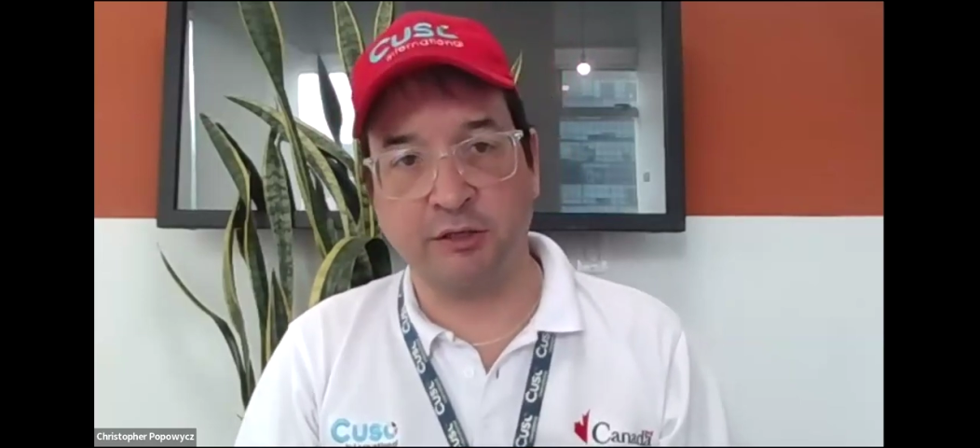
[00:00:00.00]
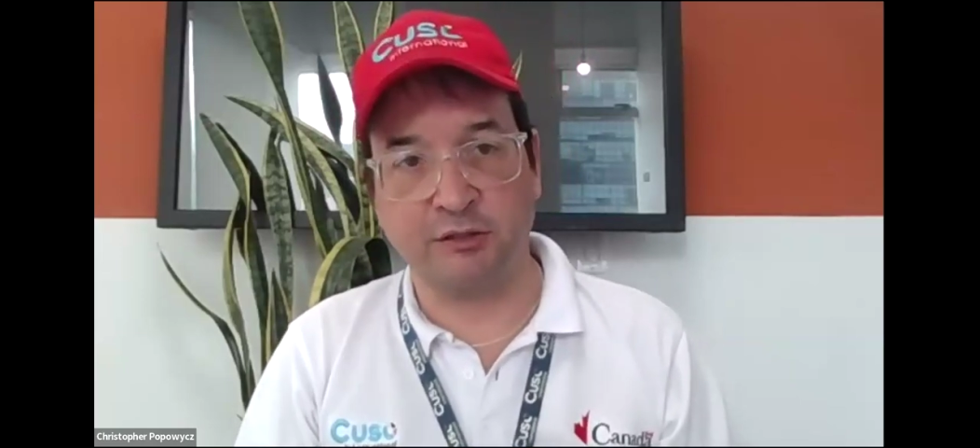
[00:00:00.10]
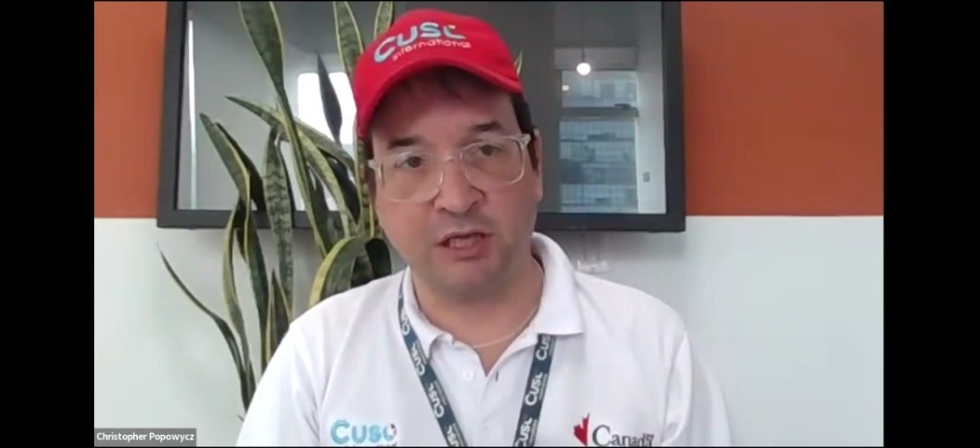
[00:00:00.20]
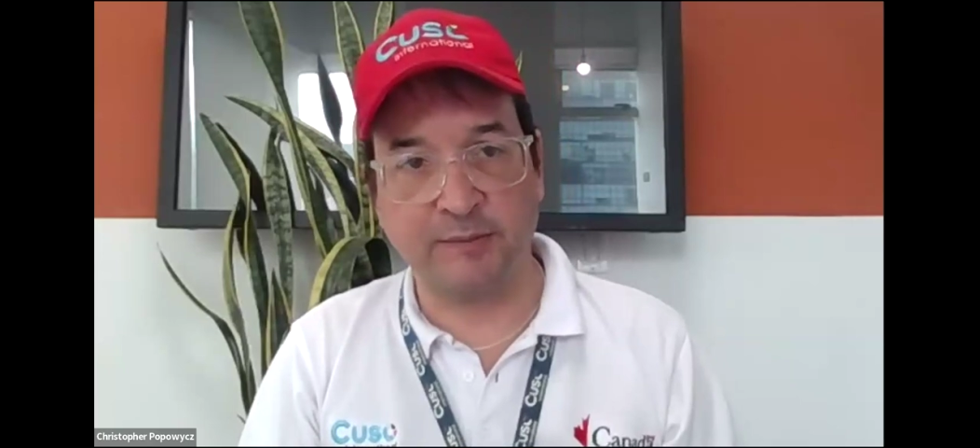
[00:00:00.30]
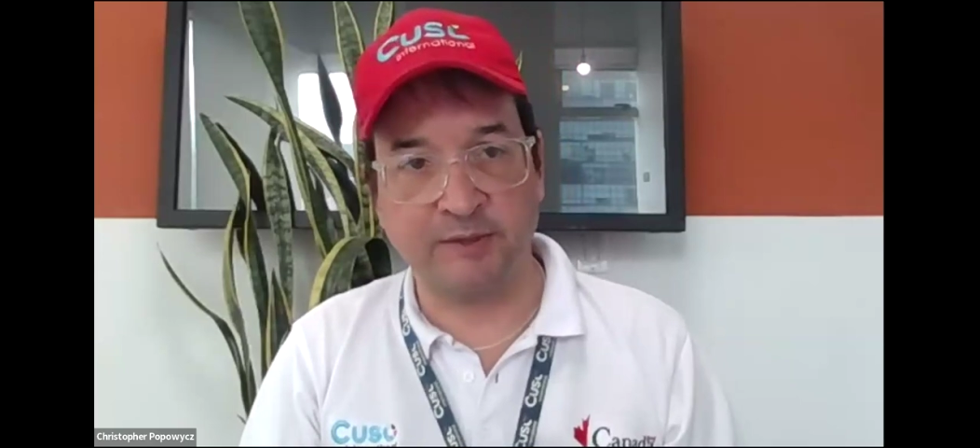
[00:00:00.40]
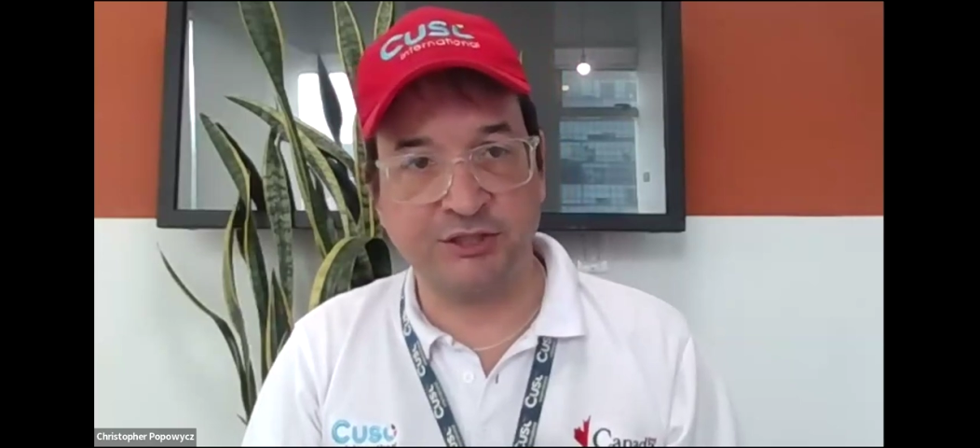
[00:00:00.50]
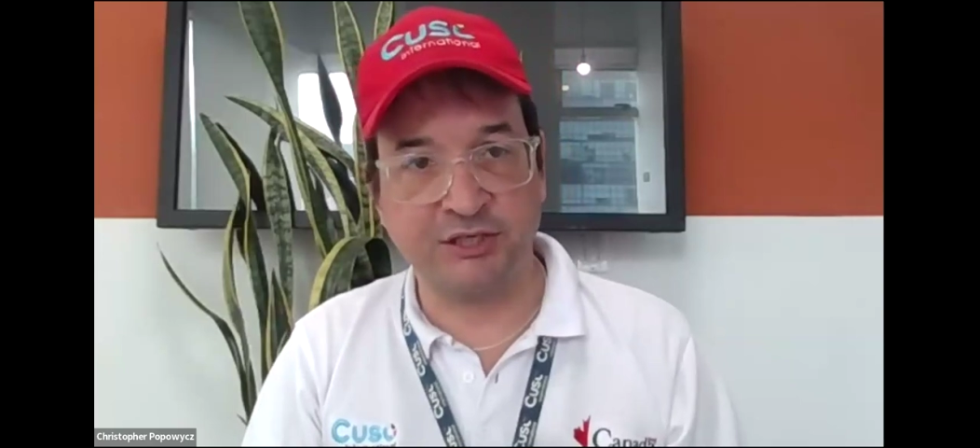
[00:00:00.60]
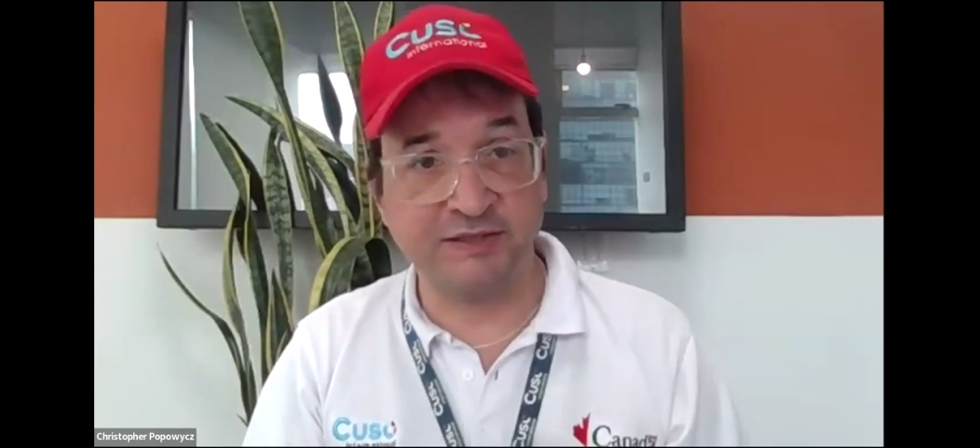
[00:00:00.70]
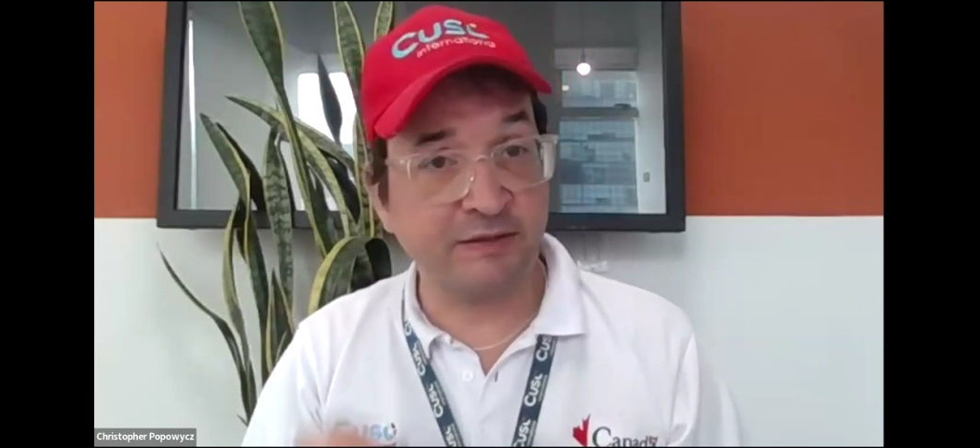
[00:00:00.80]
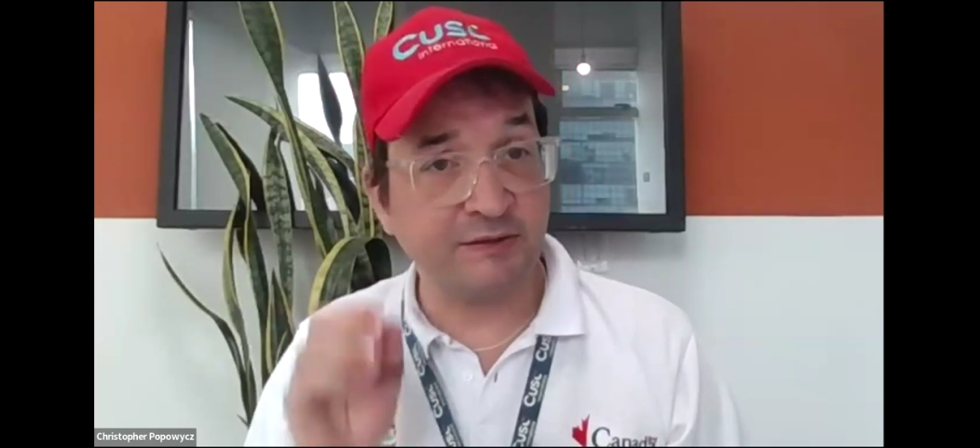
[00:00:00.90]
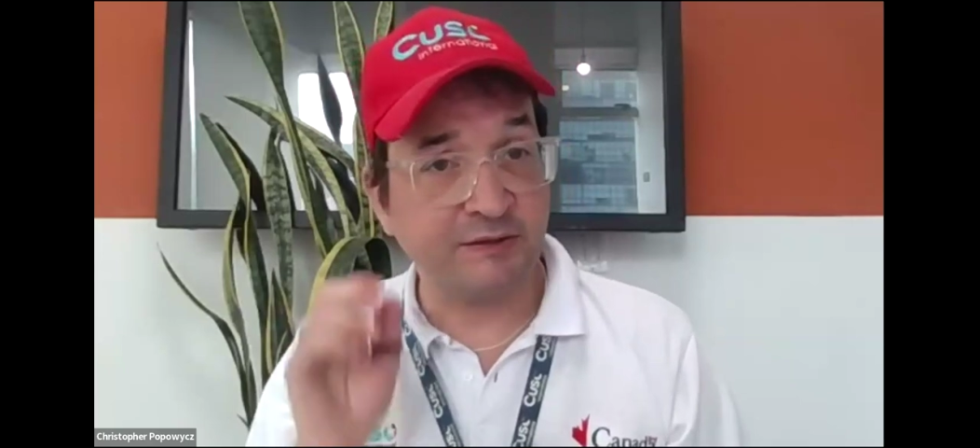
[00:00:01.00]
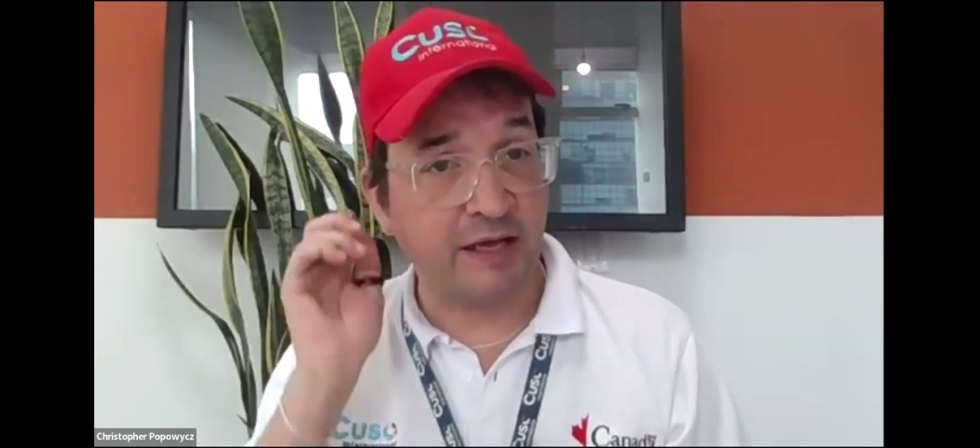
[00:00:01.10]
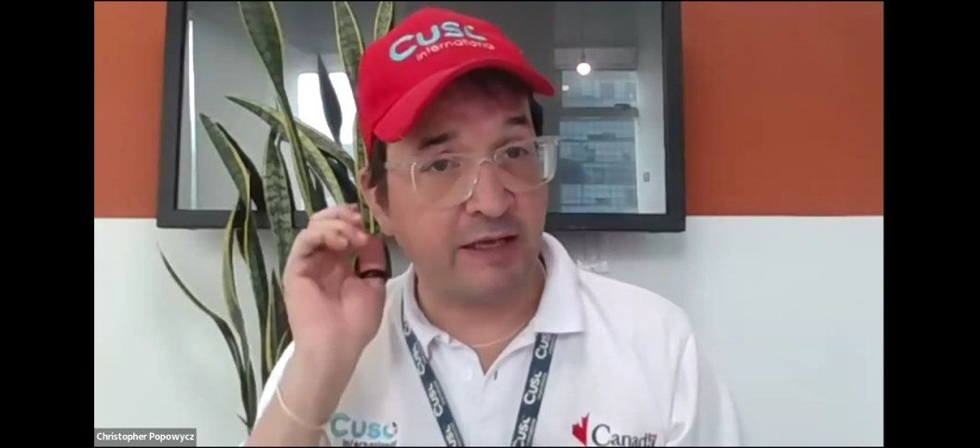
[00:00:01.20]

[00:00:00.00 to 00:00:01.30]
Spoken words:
on climate justice